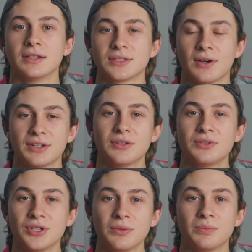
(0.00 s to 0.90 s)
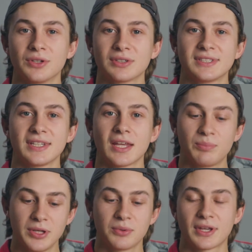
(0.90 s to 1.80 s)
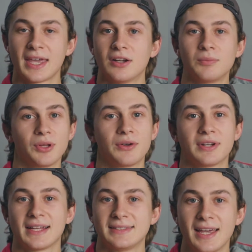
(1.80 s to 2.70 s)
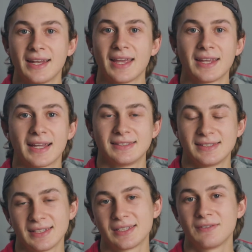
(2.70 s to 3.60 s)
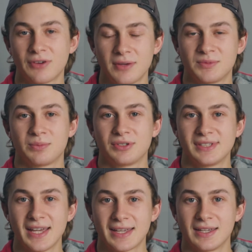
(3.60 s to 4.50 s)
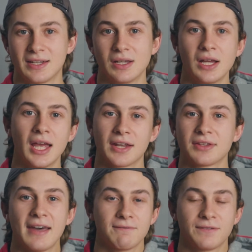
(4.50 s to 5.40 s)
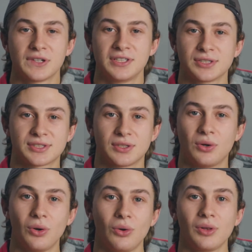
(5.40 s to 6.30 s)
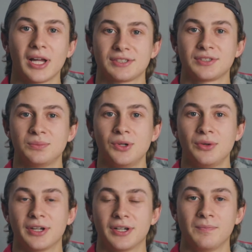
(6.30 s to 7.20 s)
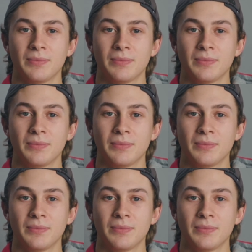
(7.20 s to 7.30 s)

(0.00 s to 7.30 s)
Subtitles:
So on YouTube, you can see that people can upload it at 1080 at 60 frames per second, and that footage looks a whole lot smoother.